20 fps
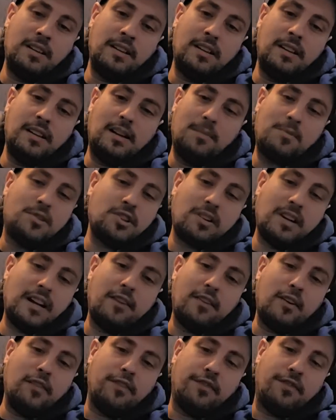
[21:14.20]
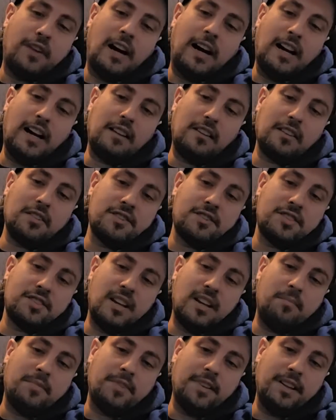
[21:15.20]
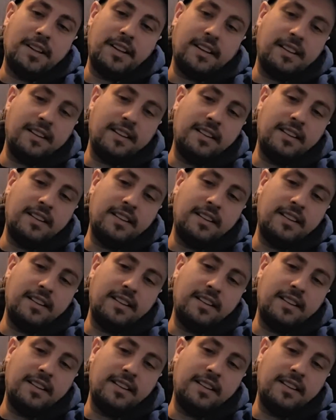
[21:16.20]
I'm sure I have a file or something.